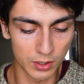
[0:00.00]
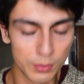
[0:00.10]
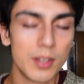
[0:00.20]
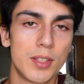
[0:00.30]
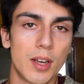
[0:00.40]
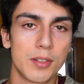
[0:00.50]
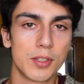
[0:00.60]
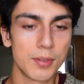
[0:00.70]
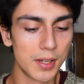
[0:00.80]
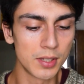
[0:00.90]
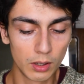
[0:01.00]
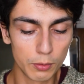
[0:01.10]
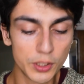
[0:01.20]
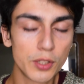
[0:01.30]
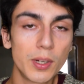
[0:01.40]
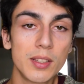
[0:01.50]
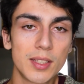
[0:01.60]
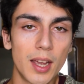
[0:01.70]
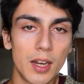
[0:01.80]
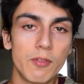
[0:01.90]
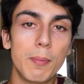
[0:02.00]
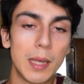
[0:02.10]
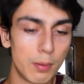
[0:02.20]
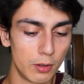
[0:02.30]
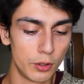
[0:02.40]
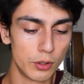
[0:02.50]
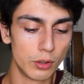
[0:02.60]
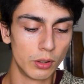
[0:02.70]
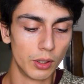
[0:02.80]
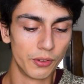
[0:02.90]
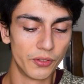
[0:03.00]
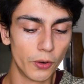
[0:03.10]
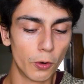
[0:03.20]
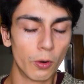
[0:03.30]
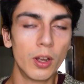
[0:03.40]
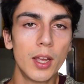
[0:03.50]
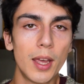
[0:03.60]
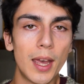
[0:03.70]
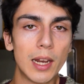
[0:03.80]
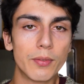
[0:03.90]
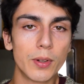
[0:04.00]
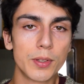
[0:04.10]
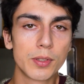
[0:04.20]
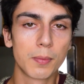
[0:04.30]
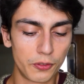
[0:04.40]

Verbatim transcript: 2 A stars and 2 A's, which is quite standard for people who do 4 A levels.